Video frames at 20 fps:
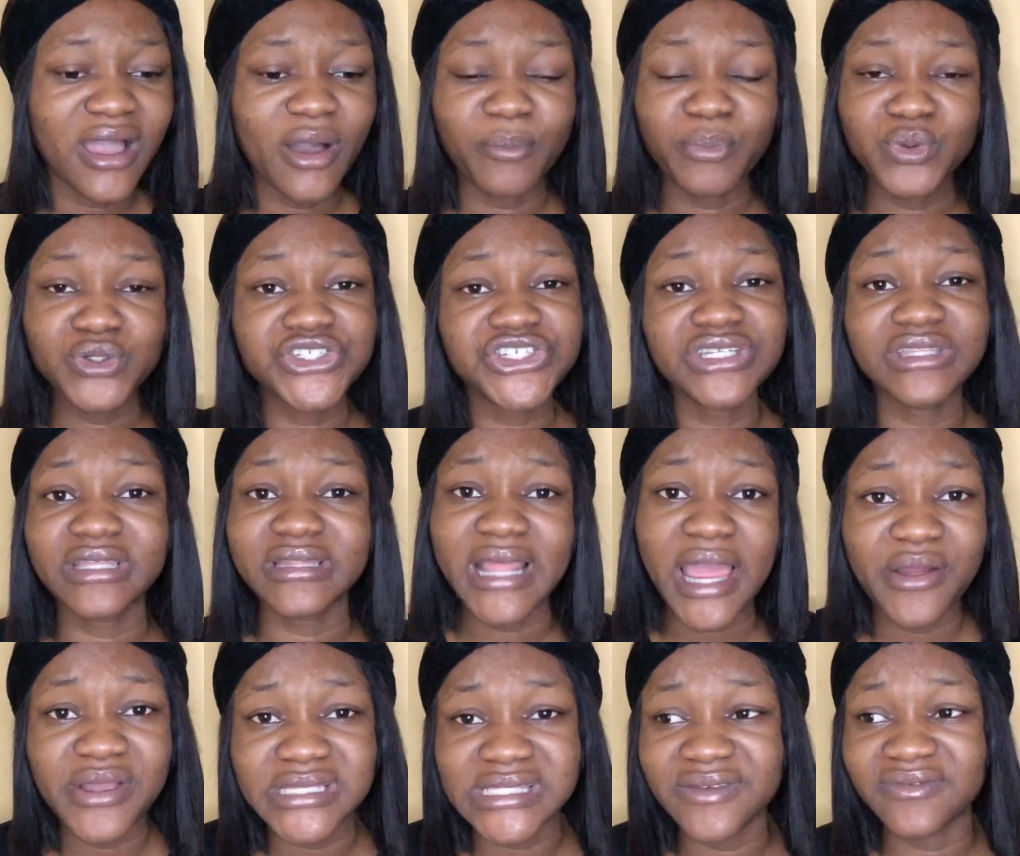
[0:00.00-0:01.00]
pushing the
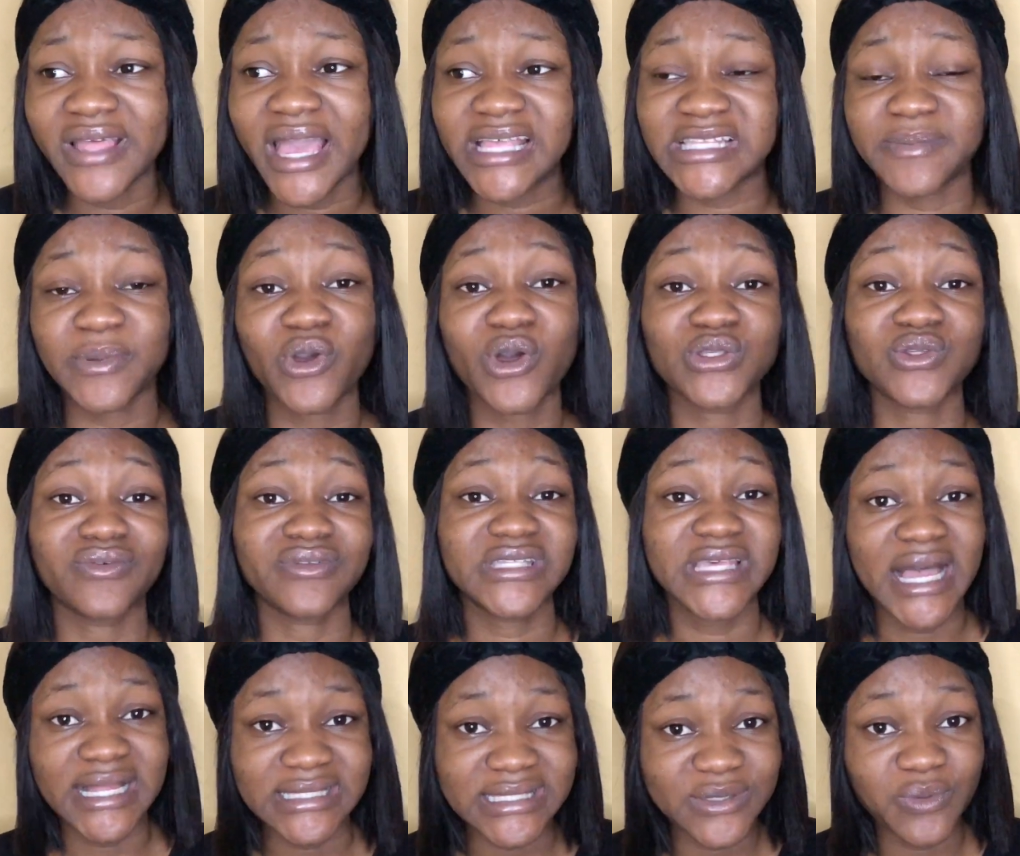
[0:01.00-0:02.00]
narrative that it's because of
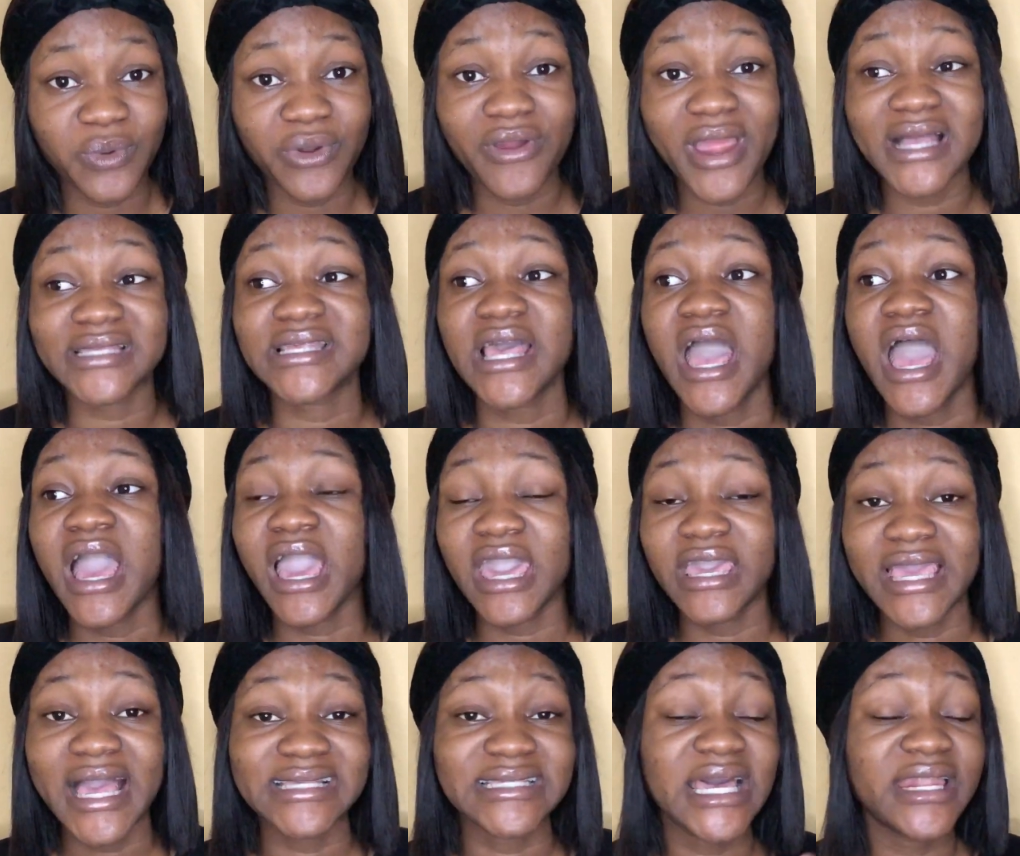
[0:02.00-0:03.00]
Tati, whereas
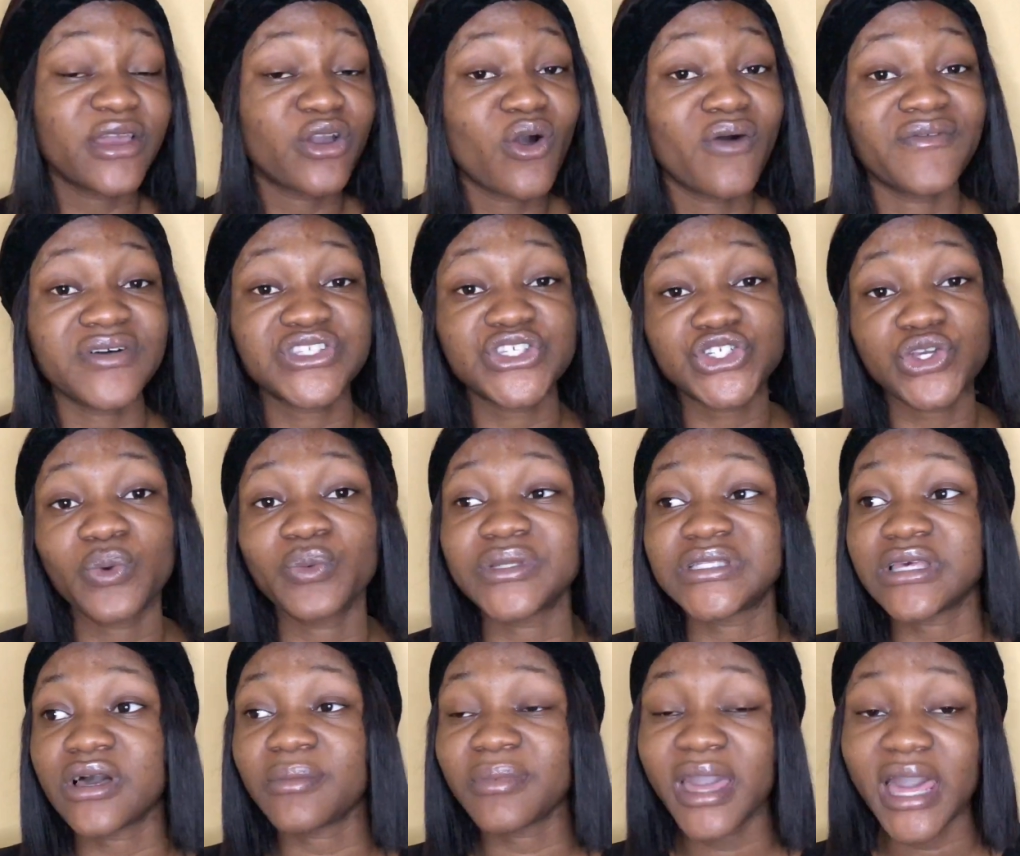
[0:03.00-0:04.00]
he has had a conversation
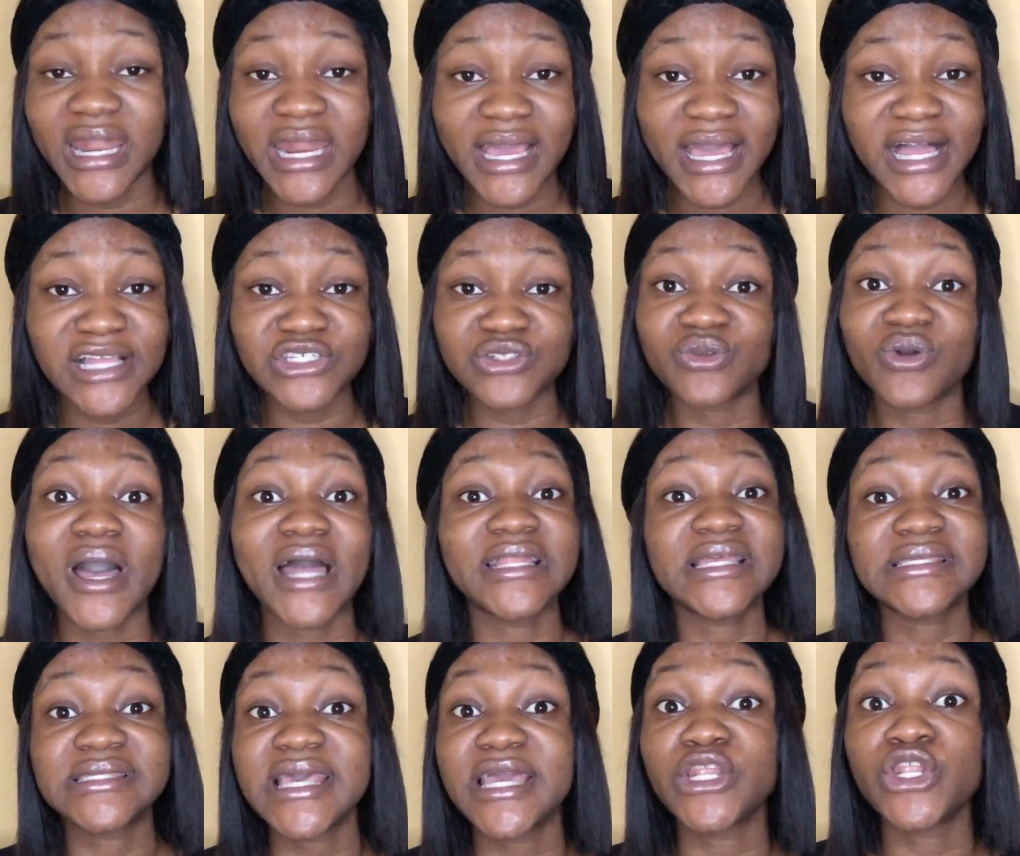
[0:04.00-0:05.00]
with Kanaga Jr. and
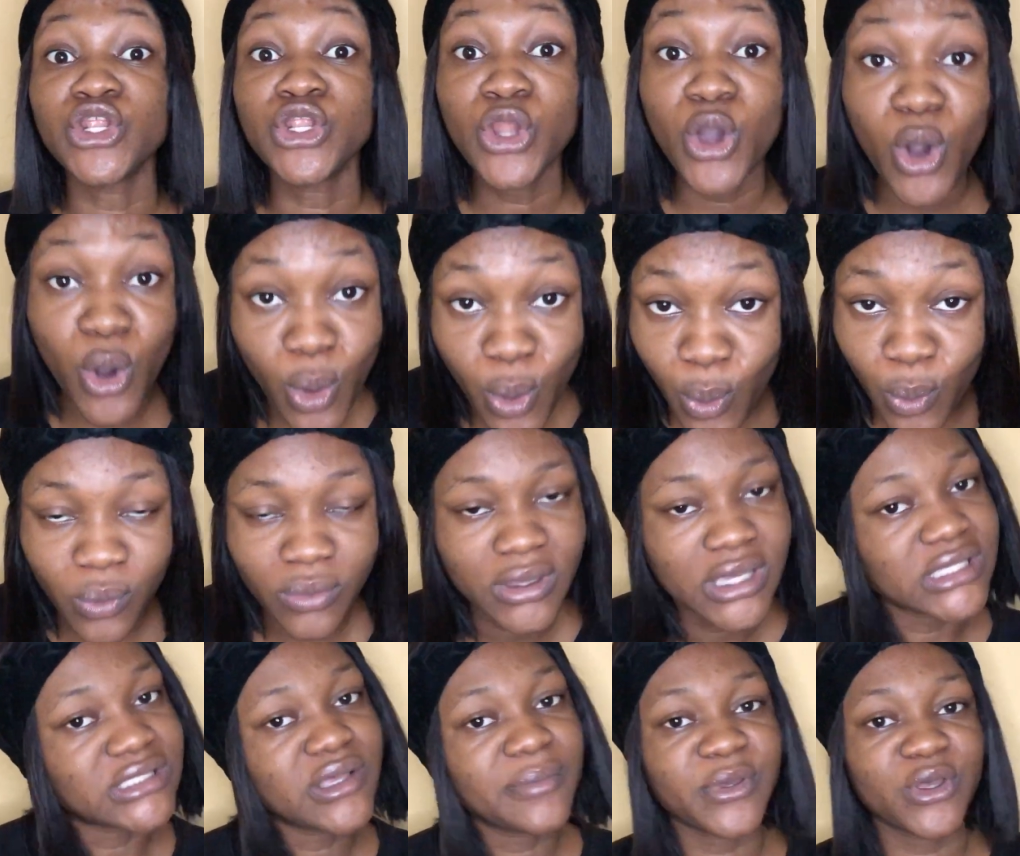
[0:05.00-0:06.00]
he said, no,
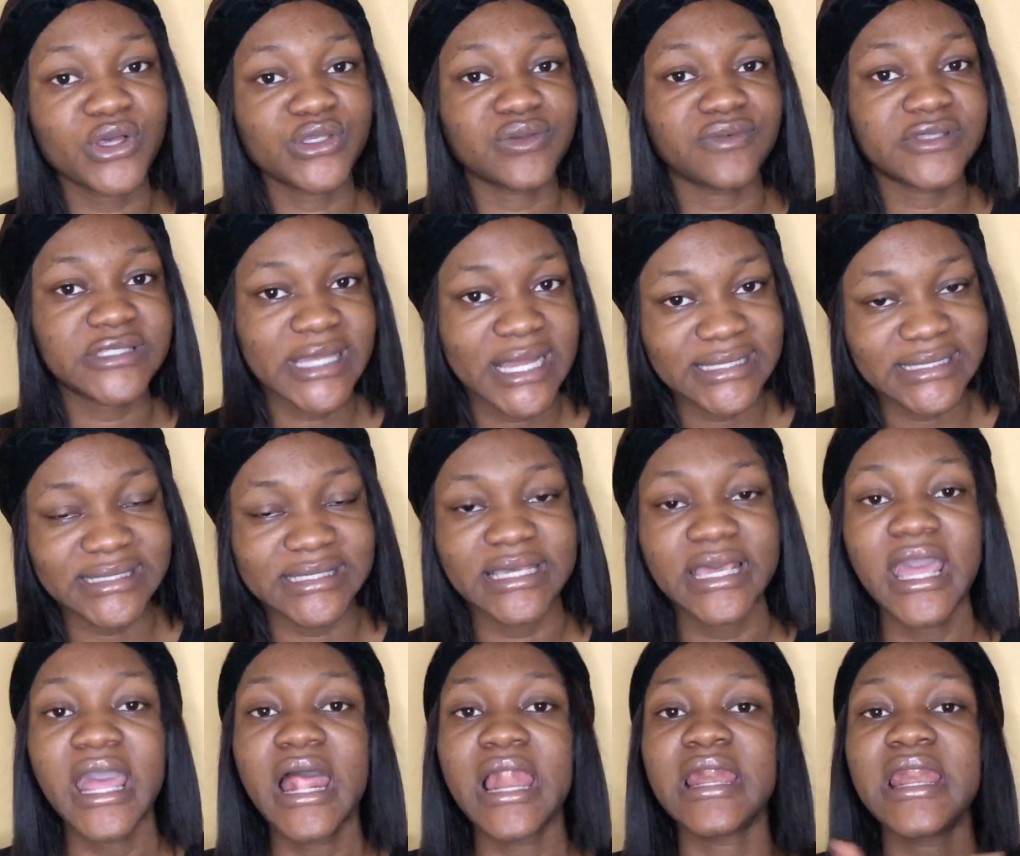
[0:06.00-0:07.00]
it's not because of Tati.
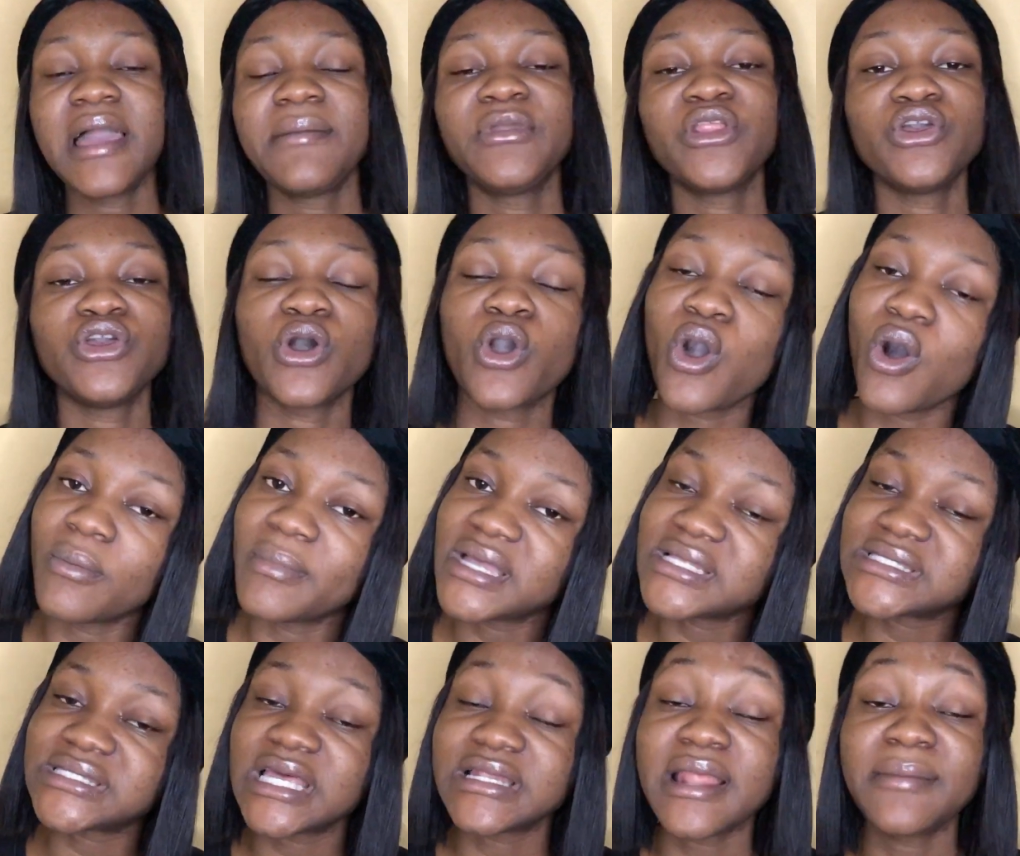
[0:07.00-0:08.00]
Let me know your
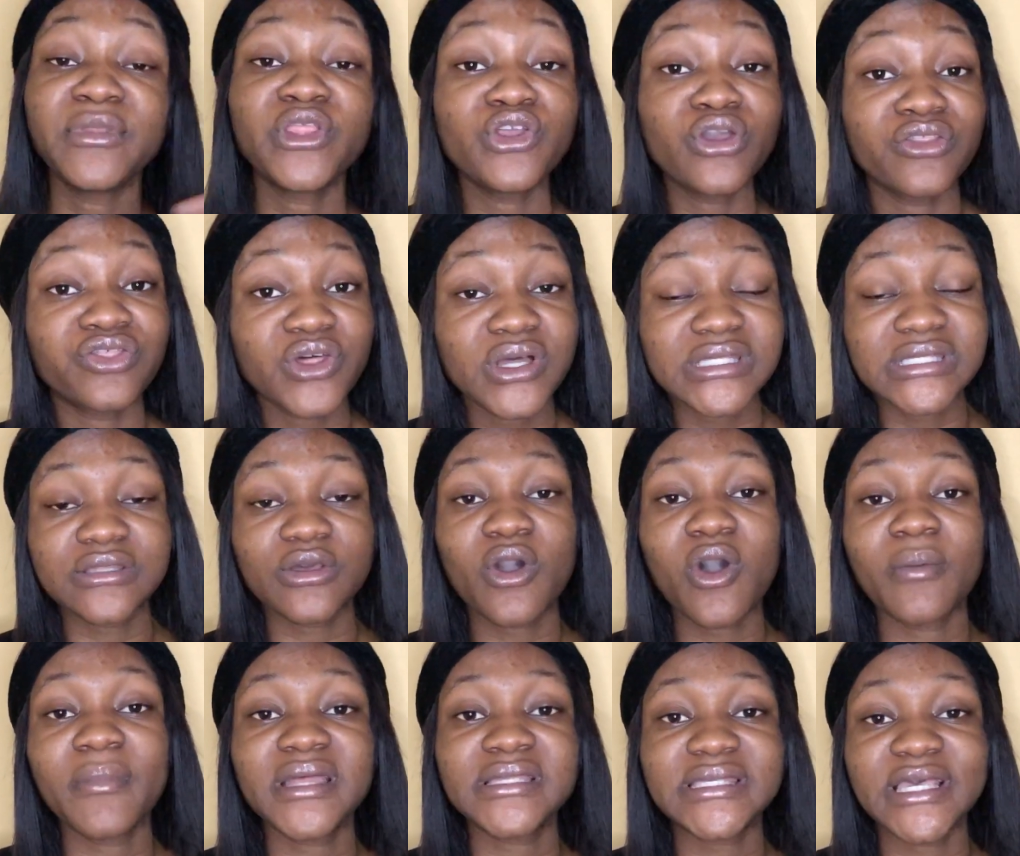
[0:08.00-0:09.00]
comments. Let me know your thoughts in the
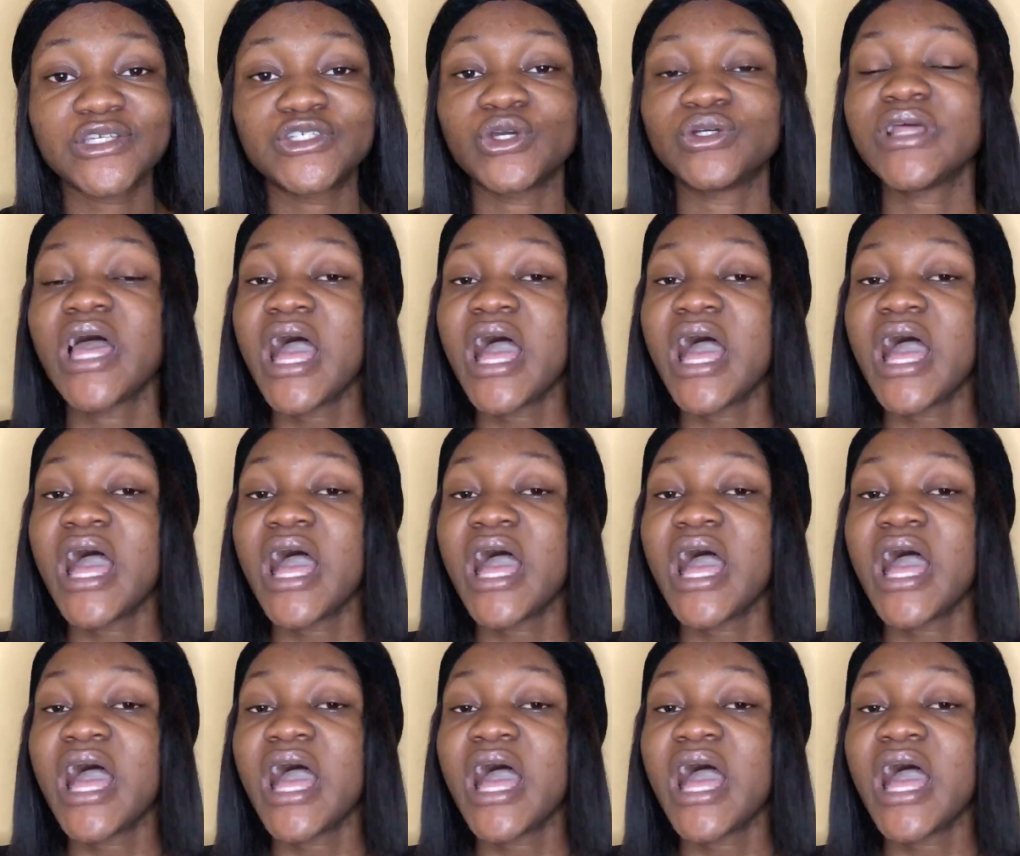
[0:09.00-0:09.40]
comment section.